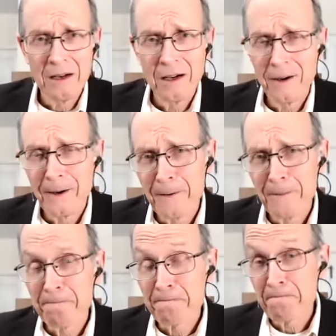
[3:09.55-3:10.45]

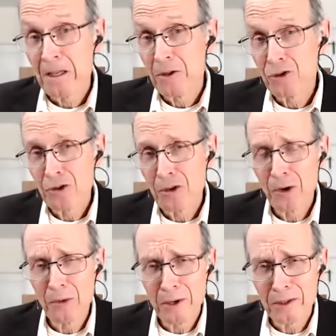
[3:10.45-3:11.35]
Um, and
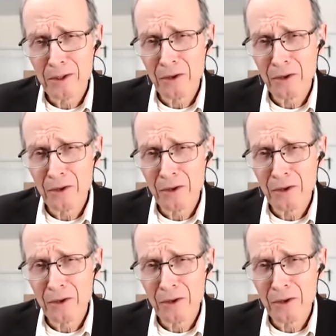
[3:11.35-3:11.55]
so, uh, you know,